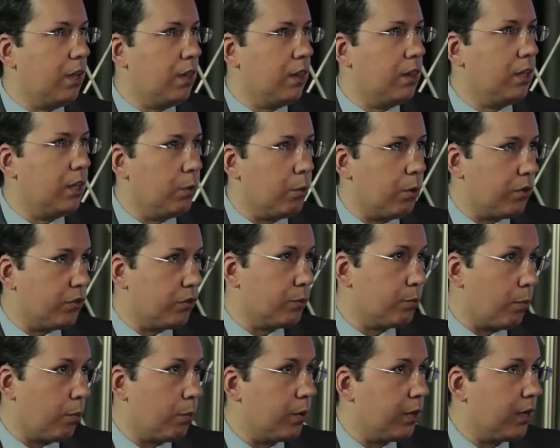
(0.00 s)
and the US is
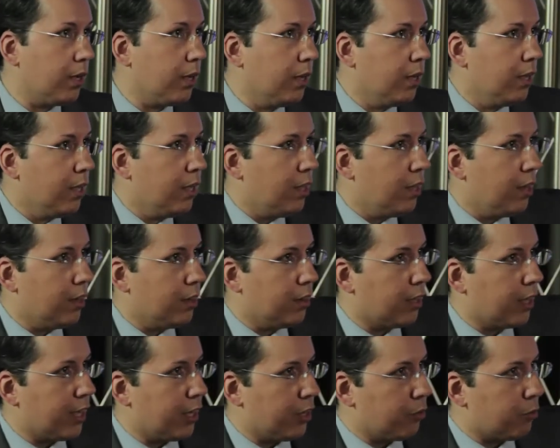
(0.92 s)
probably
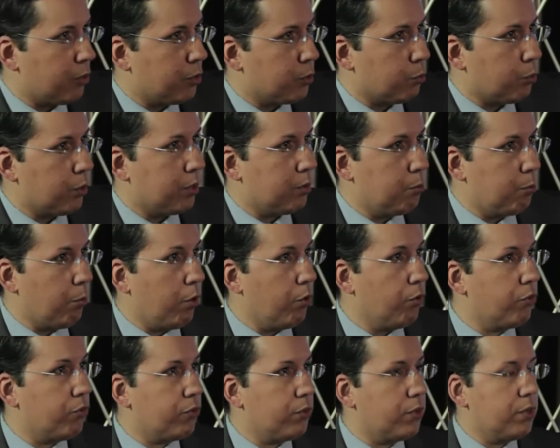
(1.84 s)
the countries with
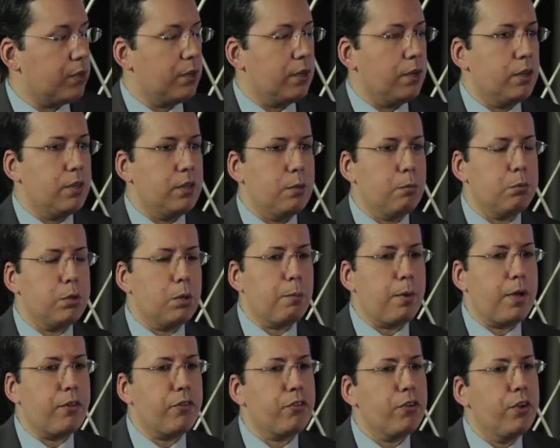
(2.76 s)
most mm -hmm.
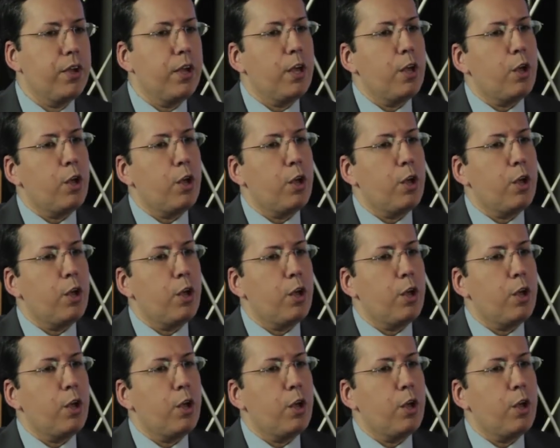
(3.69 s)
diplomats.